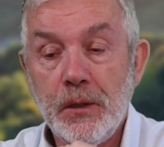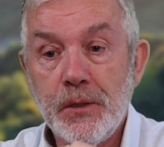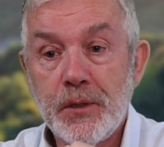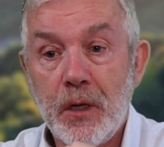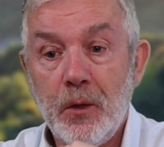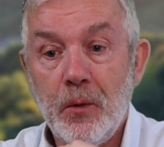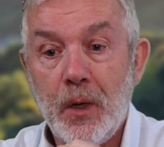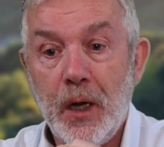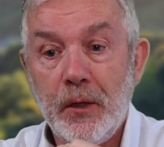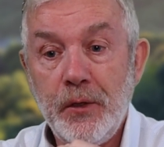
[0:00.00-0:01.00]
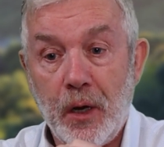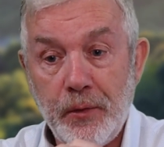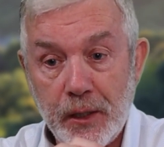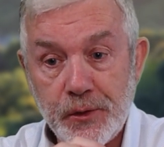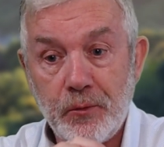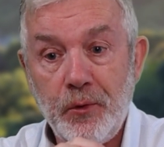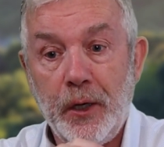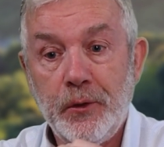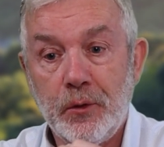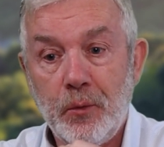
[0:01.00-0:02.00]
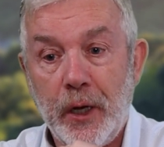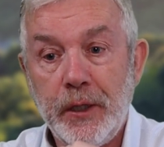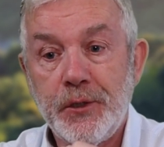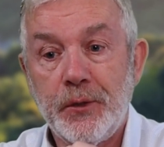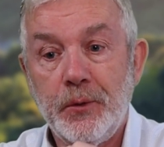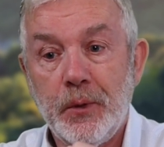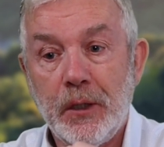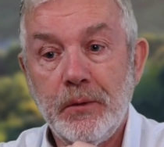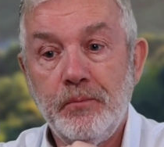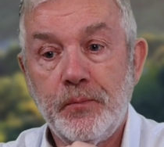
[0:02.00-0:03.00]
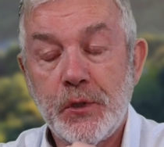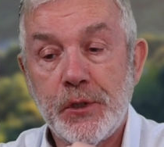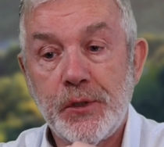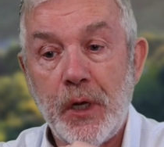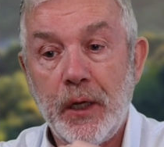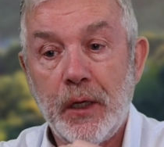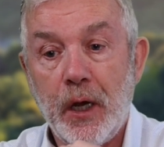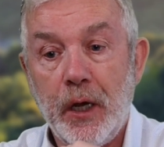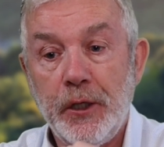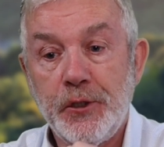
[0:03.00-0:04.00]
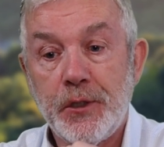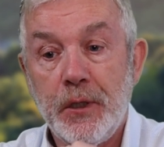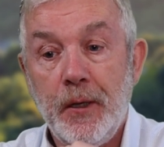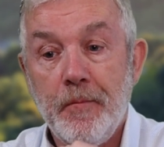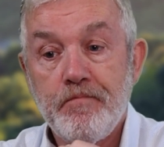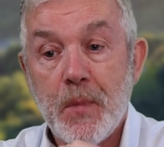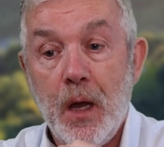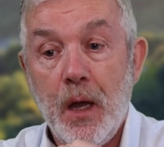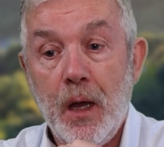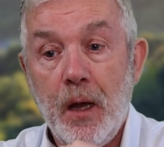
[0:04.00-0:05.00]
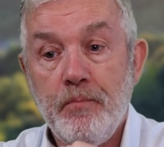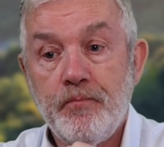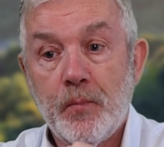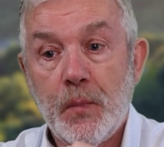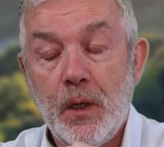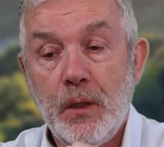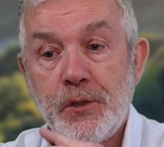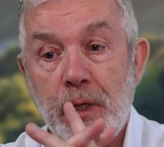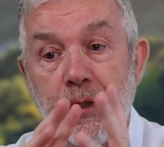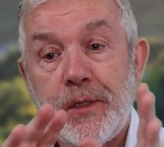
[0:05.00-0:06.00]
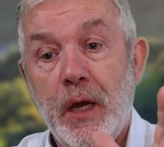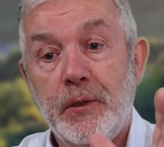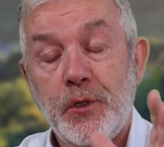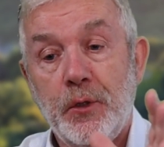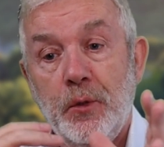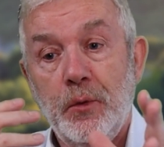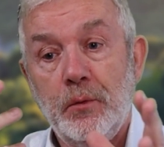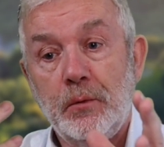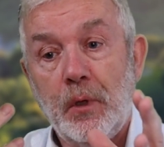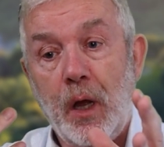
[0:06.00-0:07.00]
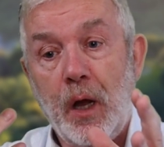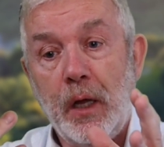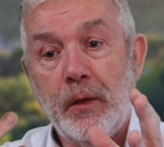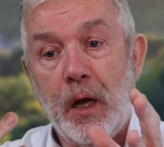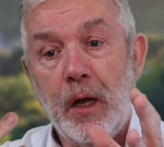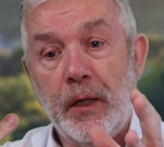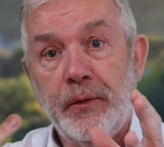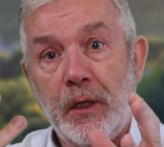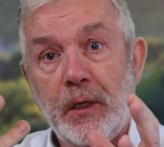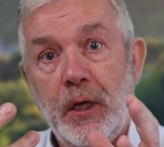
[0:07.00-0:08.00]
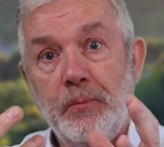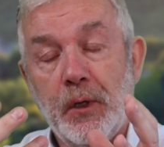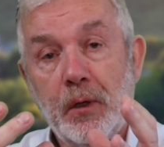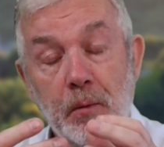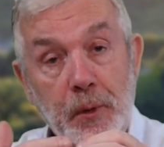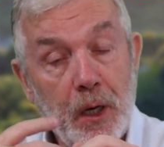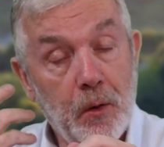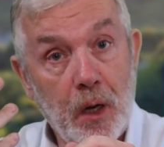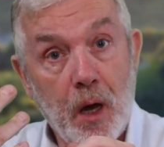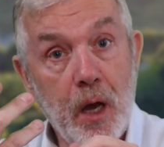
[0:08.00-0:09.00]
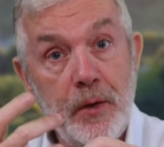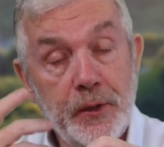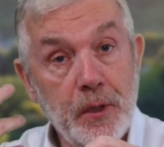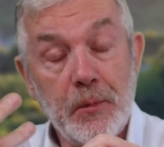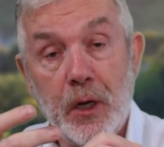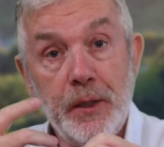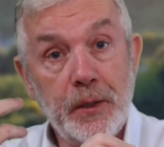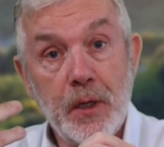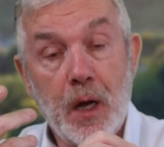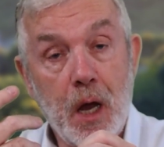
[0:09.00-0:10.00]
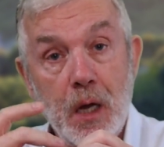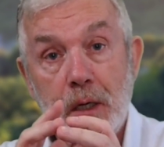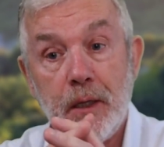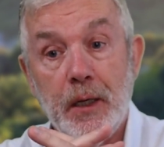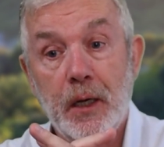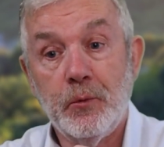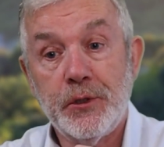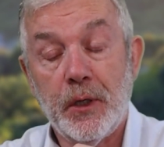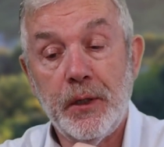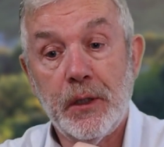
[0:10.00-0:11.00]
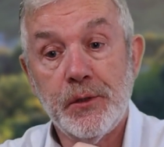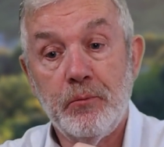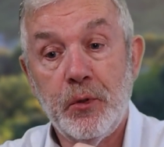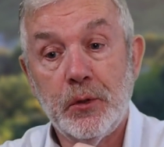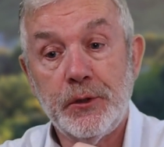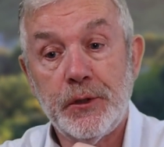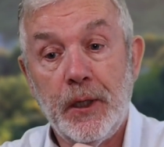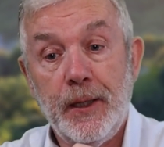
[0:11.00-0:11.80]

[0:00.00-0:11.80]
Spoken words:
So that's a really good way to stay engaged. So that's how to, I think, keep the Camino alive in your mind and your heart, which I think is important.